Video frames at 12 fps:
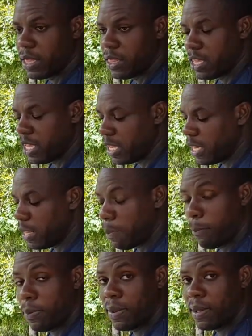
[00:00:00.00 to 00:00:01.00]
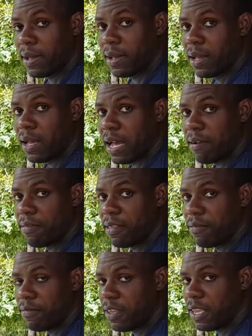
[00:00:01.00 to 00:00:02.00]
the lip of the
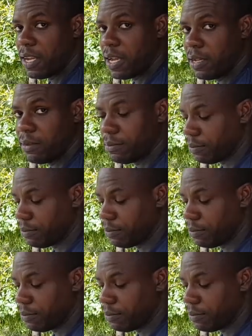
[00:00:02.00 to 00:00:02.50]
feeder,